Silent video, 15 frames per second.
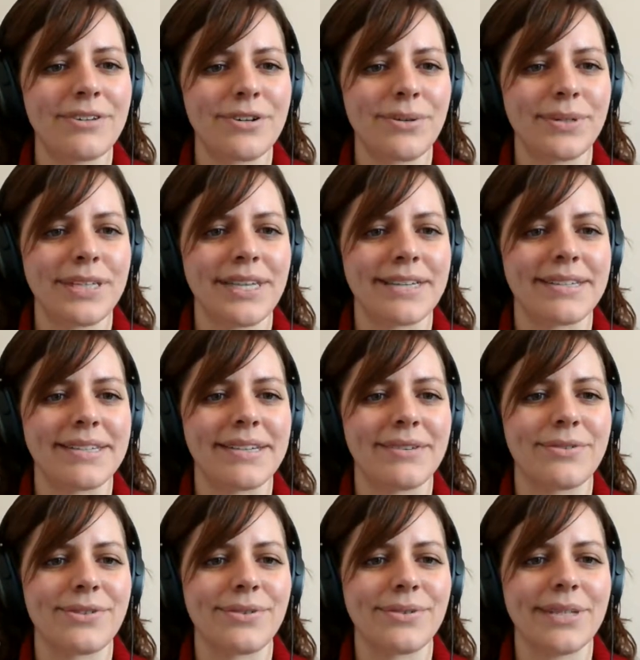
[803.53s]
Julie. So
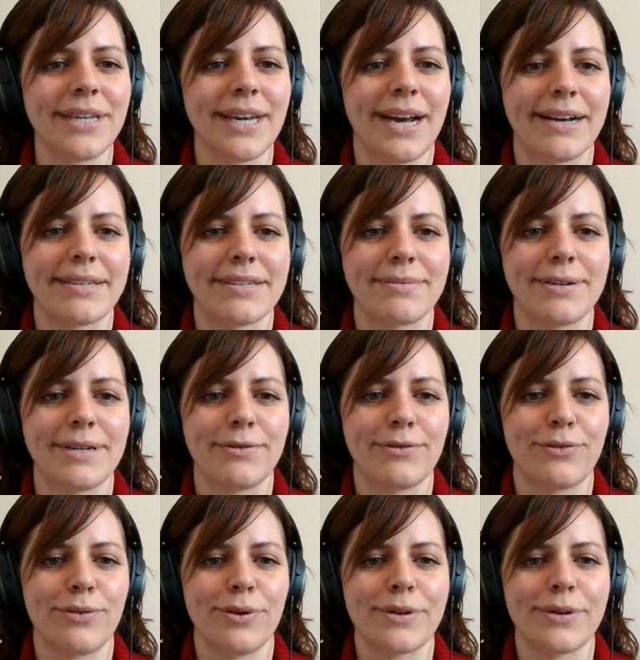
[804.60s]
Julie asked me
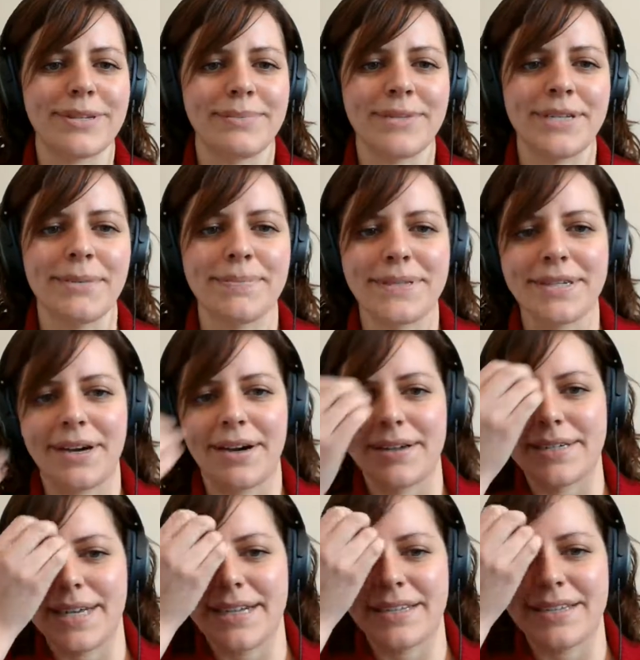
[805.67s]
for some tips on
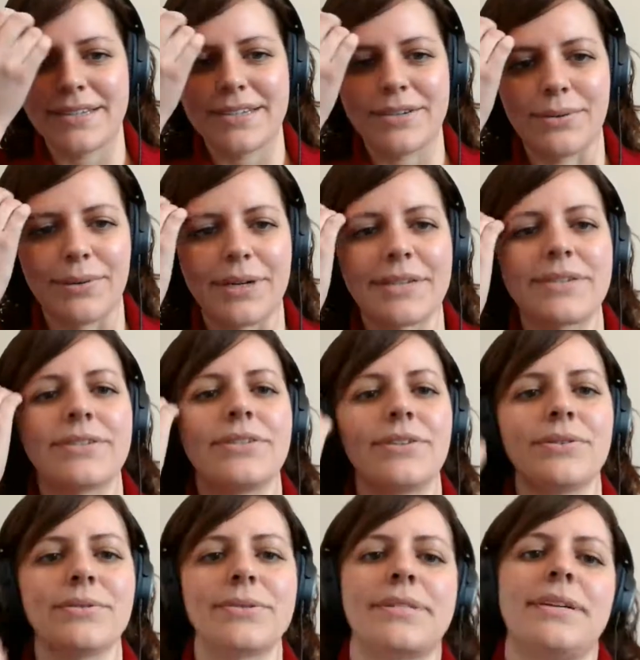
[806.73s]
telling stories
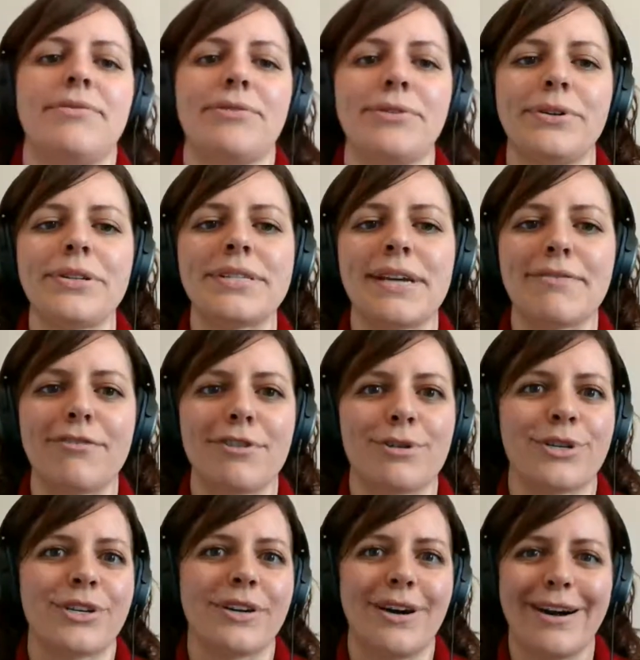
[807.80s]
to several
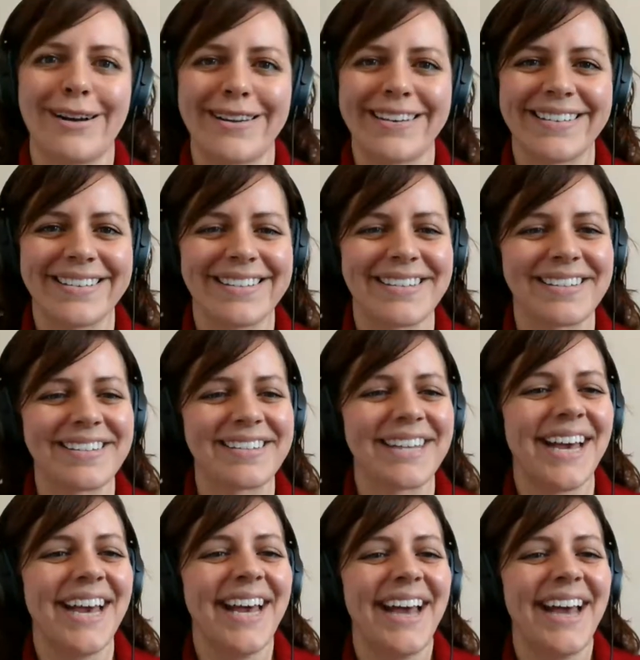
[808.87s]
divergent audiences.